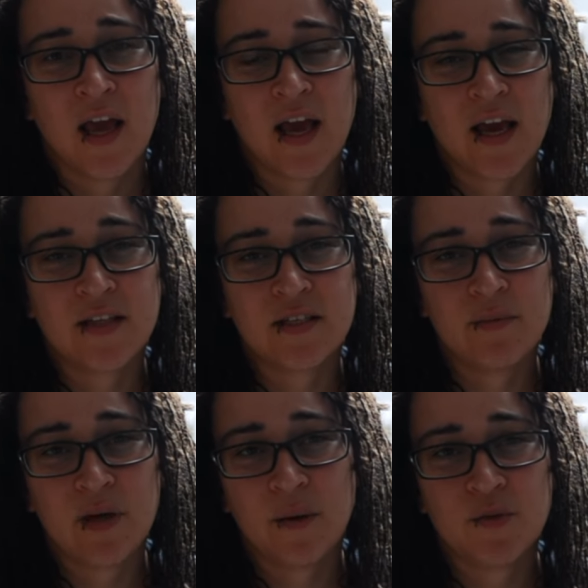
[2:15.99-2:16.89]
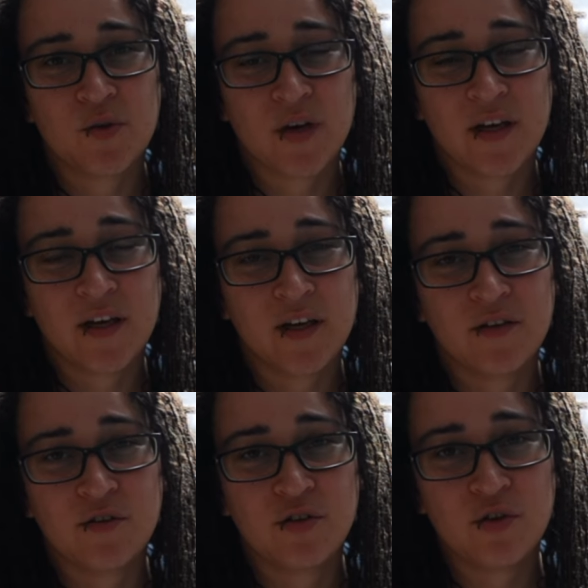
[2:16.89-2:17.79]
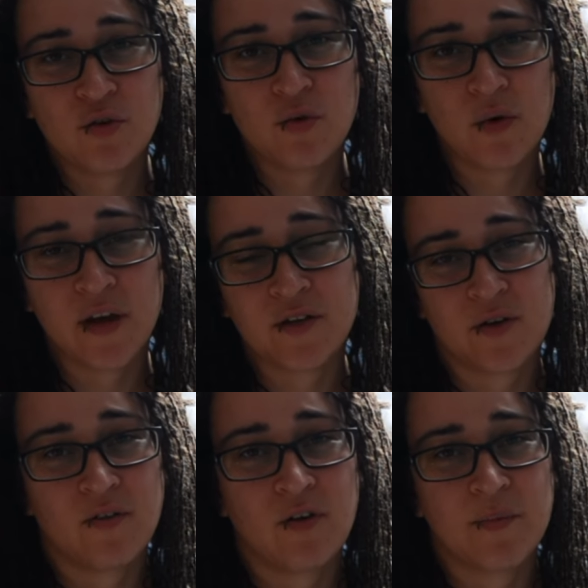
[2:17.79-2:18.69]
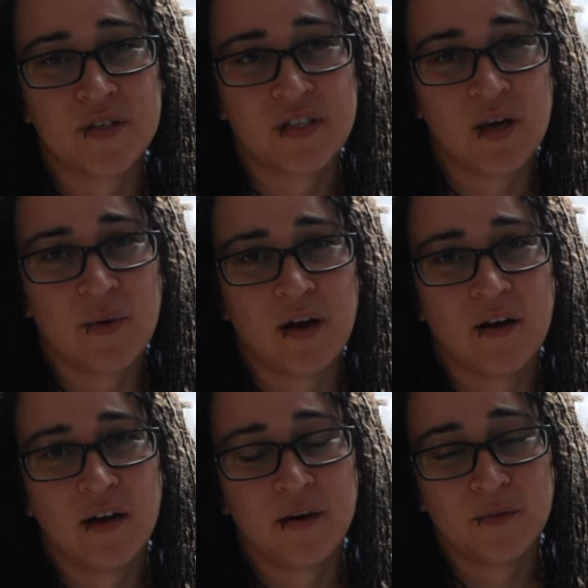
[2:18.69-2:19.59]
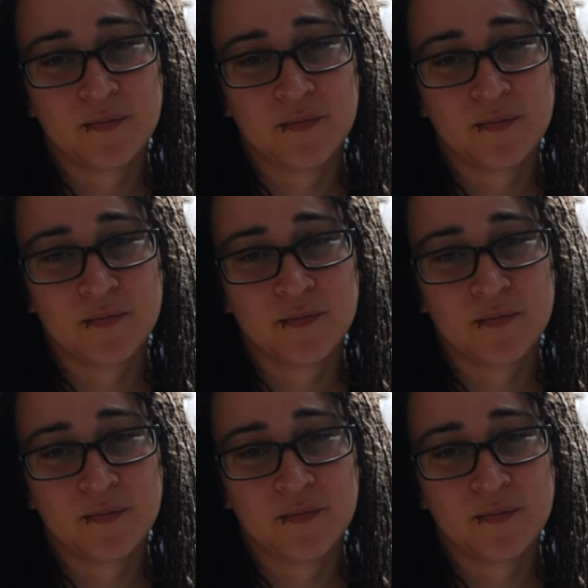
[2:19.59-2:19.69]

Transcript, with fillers: and sometimes you'll get two entering from the same area.